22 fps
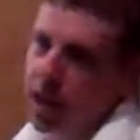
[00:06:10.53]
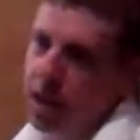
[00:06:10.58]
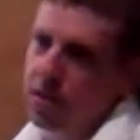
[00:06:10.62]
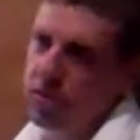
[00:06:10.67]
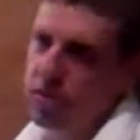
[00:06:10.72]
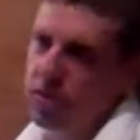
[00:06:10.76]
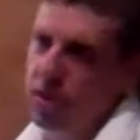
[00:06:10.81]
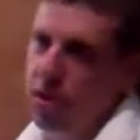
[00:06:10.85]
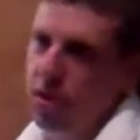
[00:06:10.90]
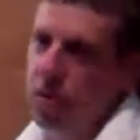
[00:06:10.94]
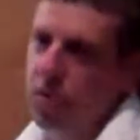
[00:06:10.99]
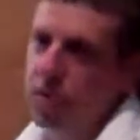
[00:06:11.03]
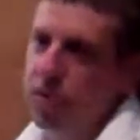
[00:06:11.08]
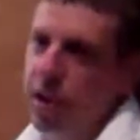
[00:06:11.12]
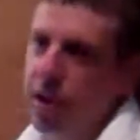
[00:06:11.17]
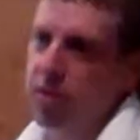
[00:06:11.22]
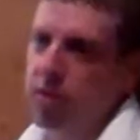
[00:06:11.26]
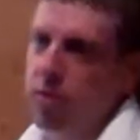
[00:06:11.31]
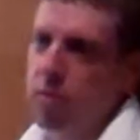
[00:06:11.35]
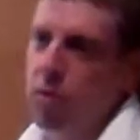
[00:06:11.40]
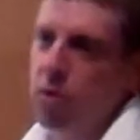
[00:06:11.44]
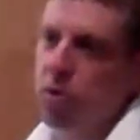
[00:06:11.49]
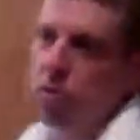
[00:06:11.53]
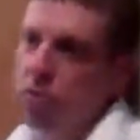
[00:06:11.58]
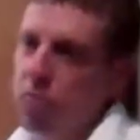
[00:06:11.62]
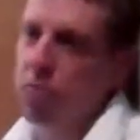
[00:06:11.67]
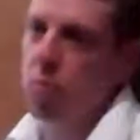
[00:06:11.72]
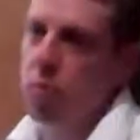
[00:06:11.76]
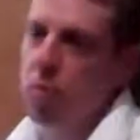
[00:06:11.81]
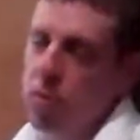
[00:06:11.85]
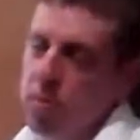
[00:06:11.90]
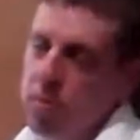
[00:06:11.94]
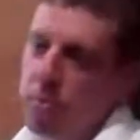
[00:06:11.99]
keystone. That's the most
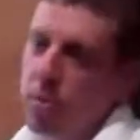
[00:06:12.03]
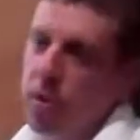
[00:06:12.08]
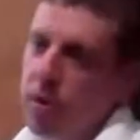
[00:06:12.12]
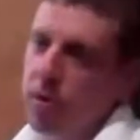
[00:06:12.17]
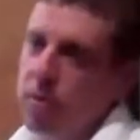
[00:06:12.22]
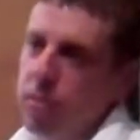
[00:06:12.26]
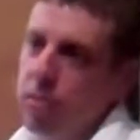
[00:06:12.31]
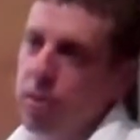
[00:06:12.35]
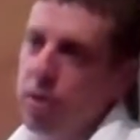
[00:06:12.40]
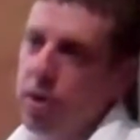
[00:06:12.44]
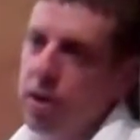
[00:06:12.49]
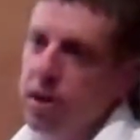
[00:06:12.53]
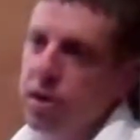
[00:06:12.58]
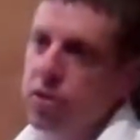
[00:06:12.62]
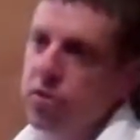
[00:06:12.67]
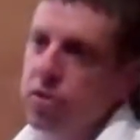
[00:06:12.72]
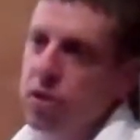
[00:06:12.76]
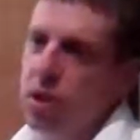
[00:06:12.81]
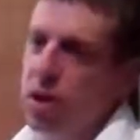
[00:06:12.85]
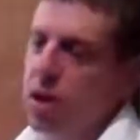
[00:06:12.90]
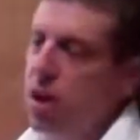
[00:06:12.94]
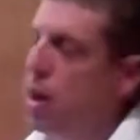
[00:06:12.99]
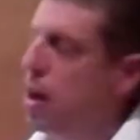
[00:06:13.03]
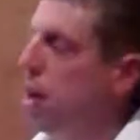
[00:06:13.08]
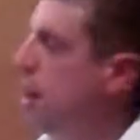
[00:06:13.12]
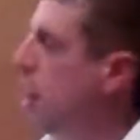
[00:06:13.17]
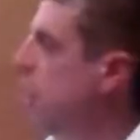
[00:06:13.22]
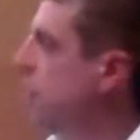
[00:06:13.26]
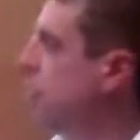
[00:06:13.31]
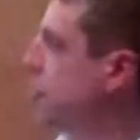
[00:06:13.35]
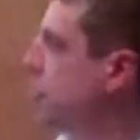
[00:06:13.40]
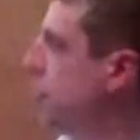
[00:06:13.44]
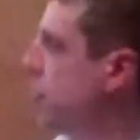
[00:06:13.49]
important part of the bridge.
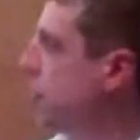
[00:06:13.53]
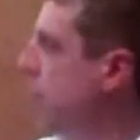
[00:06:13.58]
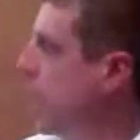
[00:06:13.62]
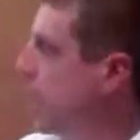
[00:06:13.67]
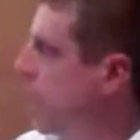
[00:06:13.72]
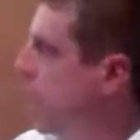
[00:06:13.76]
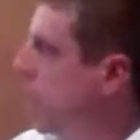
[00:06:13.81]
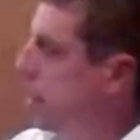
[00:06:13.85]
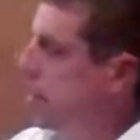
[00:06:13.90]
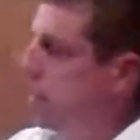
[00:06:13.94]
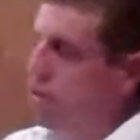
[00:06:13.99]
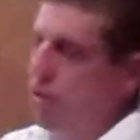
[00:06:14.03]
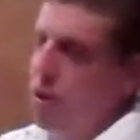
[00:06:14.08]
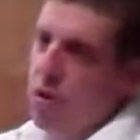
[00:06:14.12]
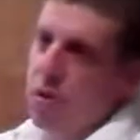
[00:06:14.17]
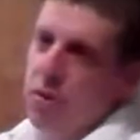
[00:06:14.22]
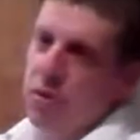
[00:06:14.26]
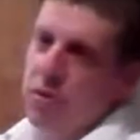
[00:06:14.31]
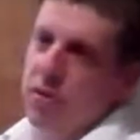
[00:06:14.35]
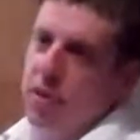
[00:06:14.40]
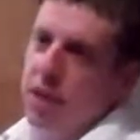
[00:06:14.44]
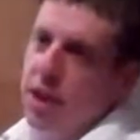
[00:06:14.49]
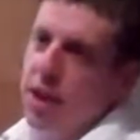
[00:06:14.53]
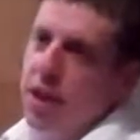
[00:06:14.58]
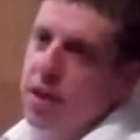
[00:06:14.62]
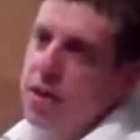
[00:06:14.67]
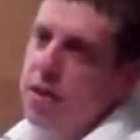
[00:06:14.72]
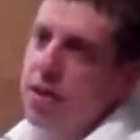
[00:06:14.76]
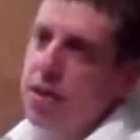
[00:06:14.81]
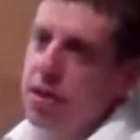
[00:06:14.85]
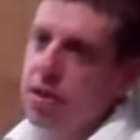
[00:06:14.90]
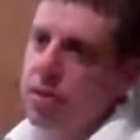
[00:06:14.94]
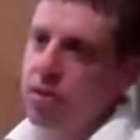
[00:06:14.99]
Until that keystone is
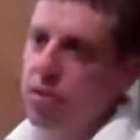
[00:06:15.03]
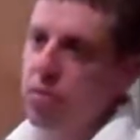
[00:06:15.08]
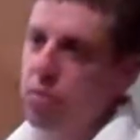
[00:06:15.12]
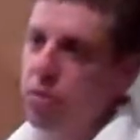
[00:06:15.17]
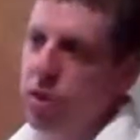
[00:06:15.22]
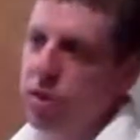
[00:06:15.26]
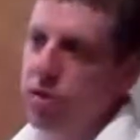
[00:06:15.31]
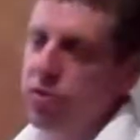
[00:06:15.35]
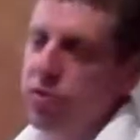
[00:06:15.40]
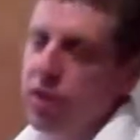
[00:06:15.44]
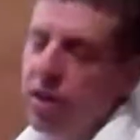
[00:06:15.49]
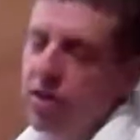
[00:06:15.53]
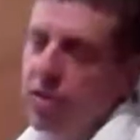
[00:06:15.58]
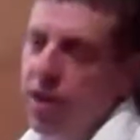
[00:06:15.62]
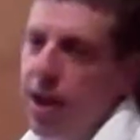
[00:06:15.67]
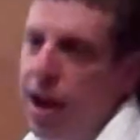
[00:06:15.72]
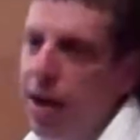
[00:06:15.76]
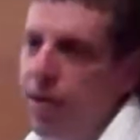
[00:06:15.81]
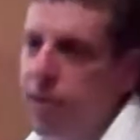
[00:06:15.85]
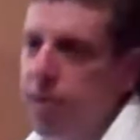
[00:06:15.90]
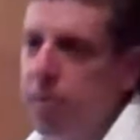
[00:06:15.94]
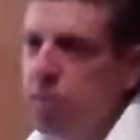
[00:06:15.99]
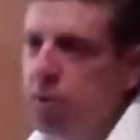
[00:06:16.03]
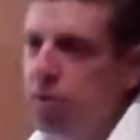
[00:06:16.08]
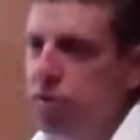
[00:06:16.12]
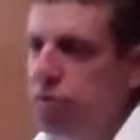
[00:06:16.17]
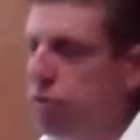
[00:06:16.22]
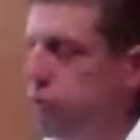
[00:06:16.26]
in, the bridge doesn't have that much